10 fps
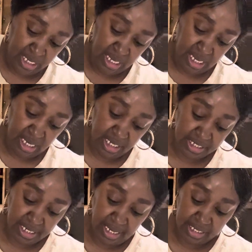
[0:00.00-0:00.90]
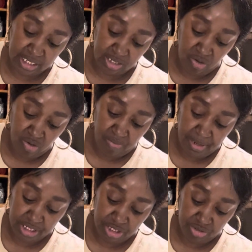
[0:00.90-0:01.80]
And it's got so
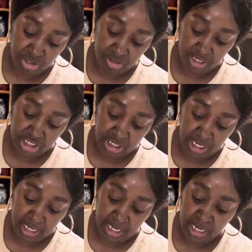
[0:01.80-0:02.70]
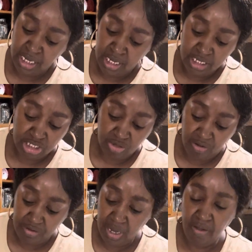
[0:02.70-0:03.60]
much nutrition in it. So if
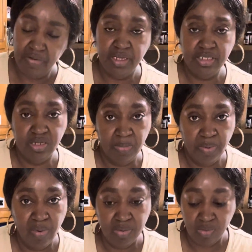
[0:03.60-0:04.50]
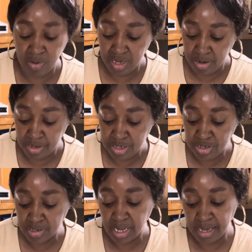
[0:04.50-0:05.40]
you ever get to a point where
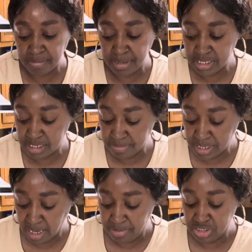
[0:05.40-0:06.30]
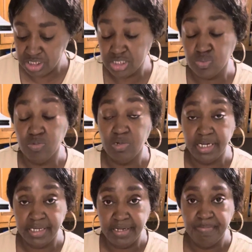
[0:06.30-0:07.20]
you're like me, sometimes you're just
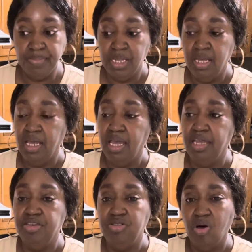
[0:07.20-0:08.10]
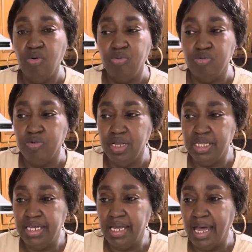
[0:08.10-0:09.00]
running and you don't
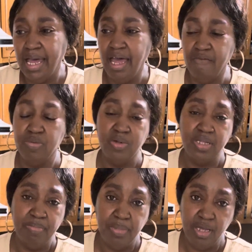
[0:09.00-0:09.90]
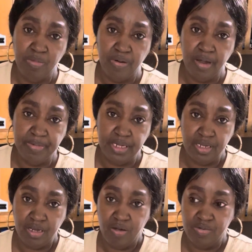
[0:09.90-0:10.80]
really, I haven't really meal prepped in a
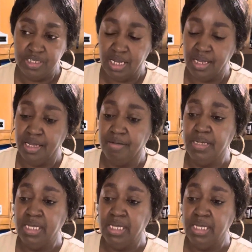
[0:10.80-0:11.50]
long time,